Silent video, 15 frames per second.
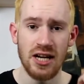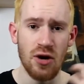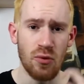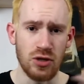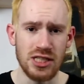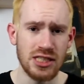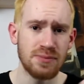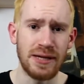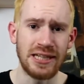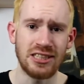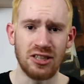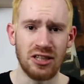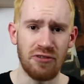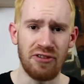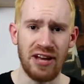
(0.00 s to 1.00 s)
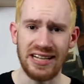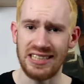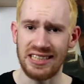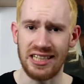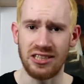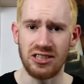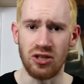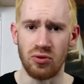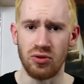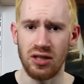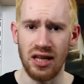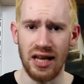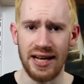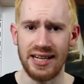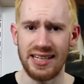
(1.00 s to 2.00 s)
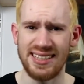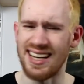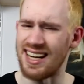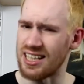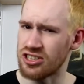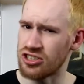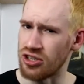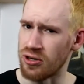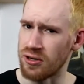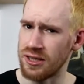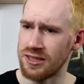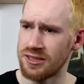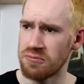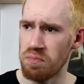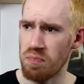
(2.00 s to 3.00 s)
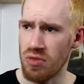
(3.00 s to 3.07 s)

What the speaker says: which is based on the fact that I don't like dark chocolate.